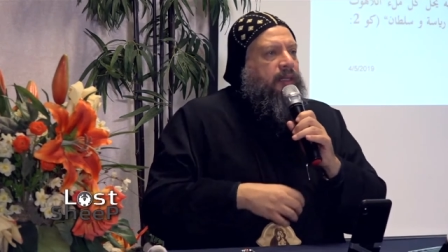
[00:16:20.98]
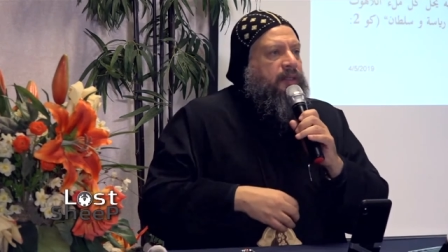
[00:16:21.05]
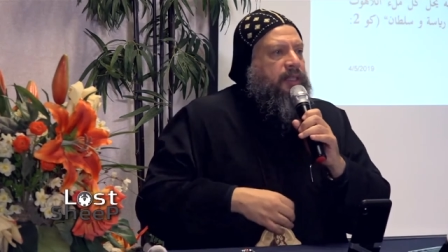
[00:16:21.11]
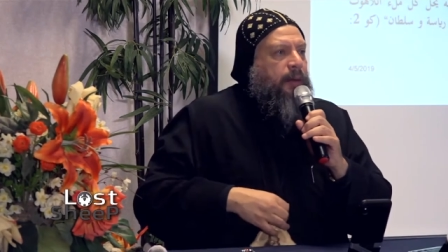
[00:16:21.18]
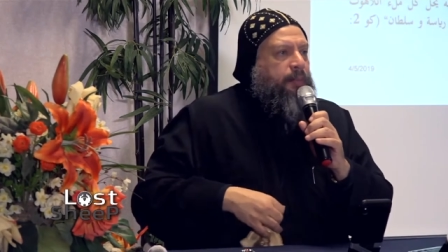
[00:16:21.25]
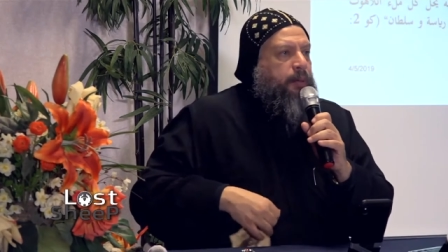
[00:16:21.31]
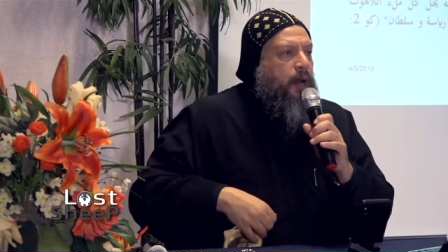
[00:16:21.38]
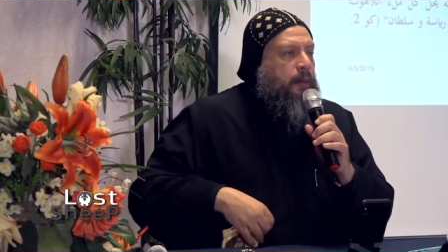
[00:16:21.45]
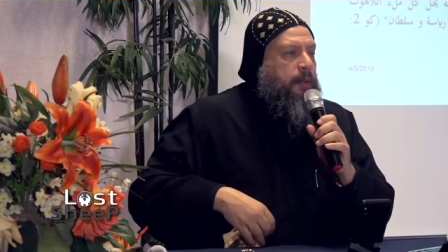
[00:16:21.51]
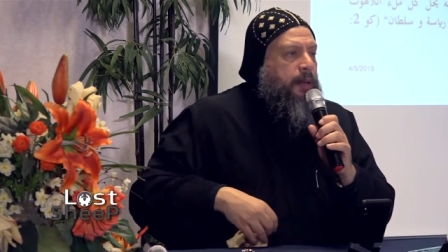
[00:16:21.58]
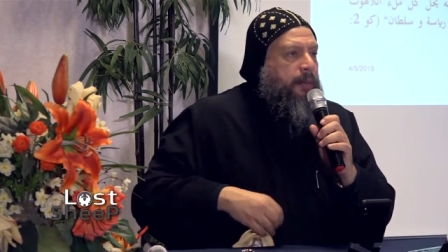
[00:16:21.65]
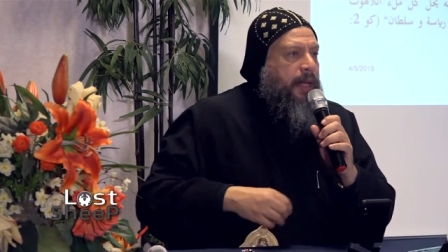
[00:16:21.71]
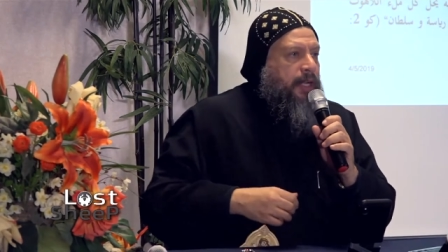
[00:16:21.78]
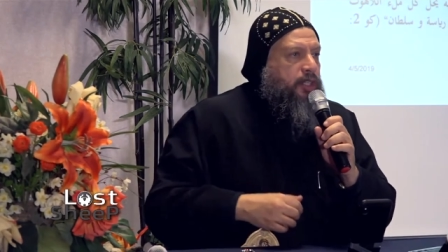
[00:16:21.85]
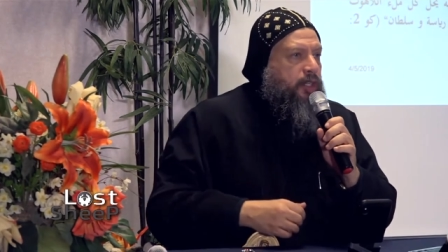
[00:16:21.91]
The
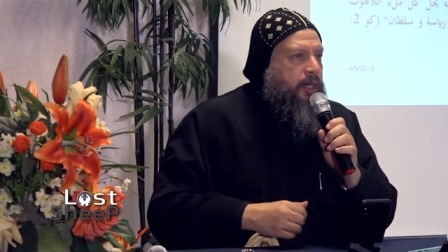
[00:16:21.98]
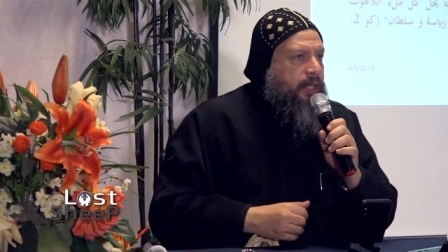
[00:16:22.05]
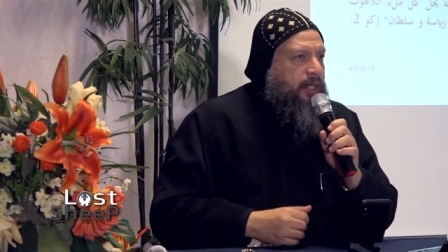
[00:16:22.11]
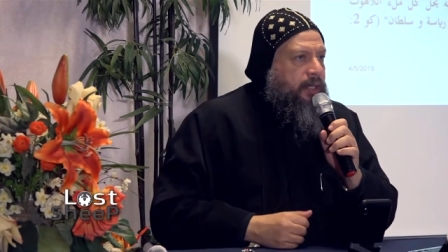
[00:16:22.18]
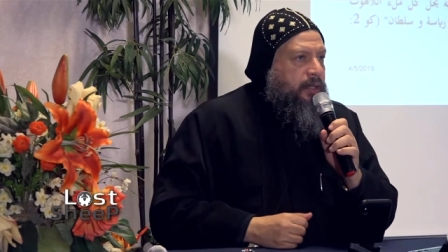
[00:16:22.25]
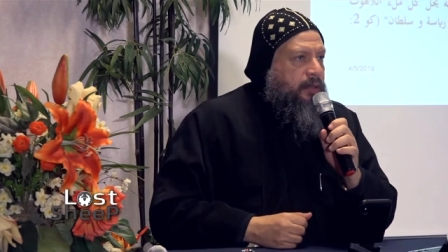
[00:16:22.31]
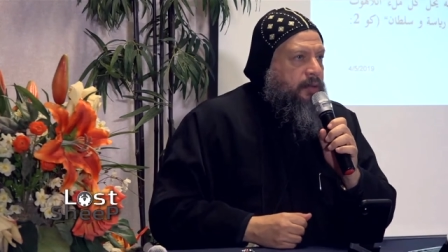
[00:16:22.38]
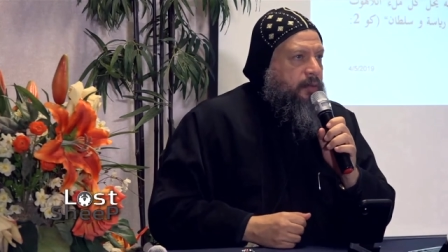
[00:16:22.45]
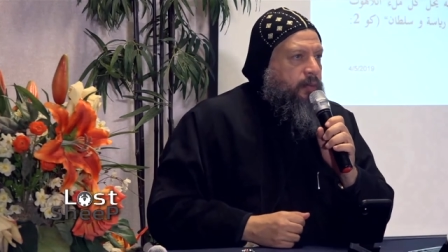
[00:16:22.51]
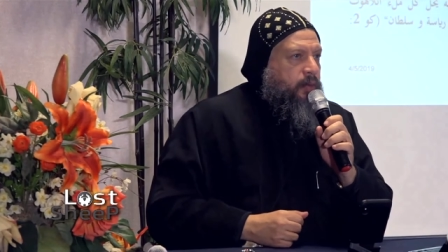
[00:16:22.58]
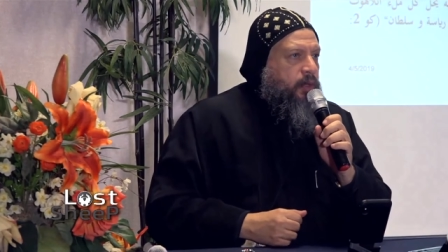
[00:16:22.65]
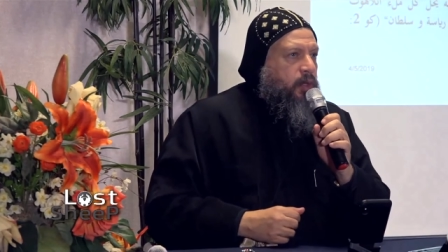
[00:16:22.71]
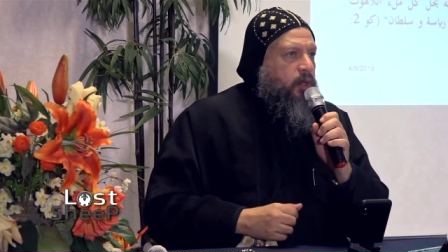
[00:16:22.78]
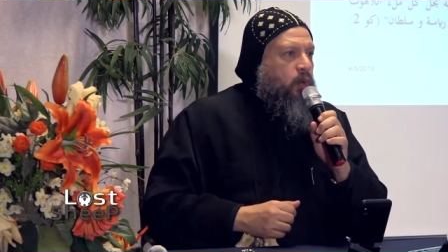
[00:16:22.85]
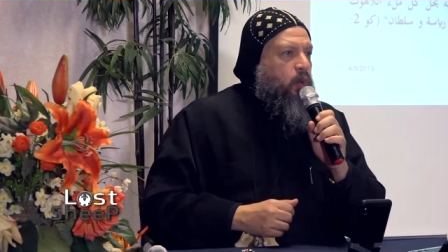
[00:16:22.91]
problem actually
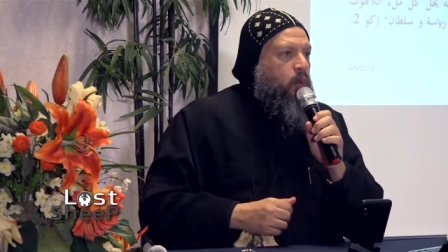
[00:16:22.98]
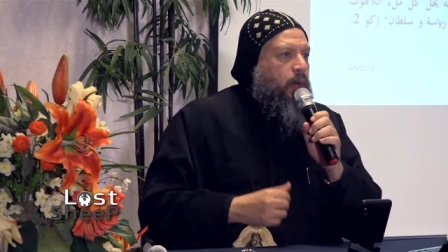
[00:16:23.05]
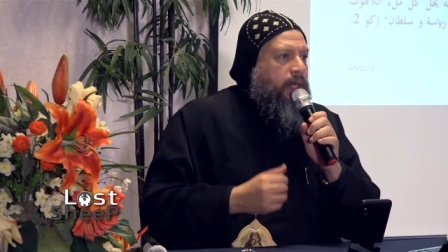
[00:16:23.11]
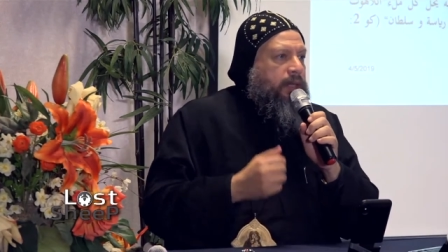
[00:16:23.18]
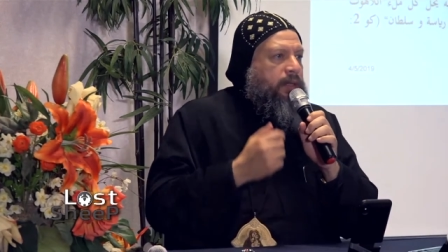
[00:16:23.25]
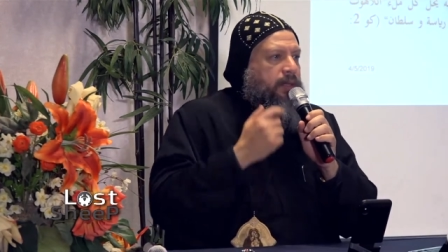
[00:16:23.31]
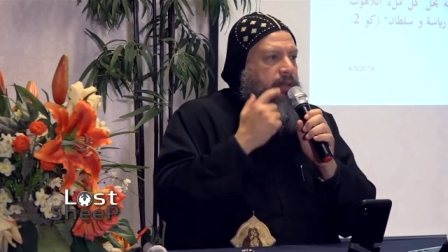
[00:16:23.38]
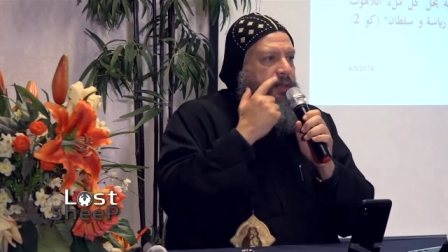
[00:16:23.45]
when